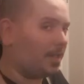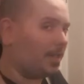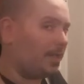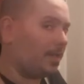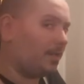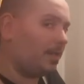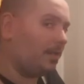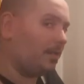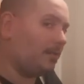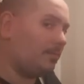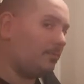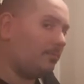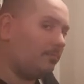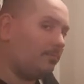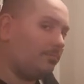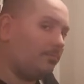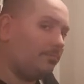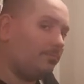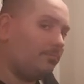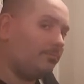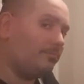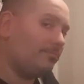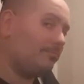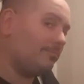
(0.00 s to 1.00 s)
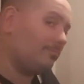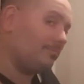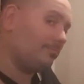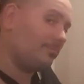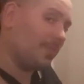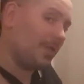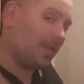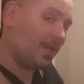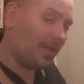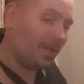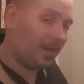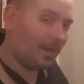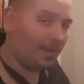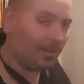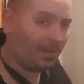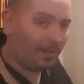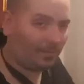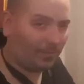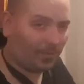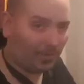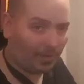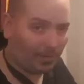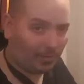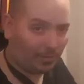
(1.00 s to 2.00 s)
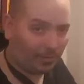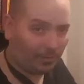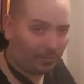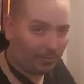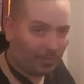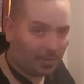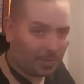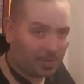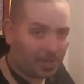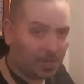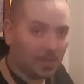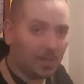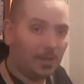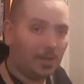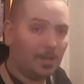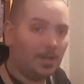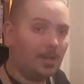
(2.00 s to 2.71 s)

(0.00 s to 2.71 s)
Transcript: a gun of terrorists,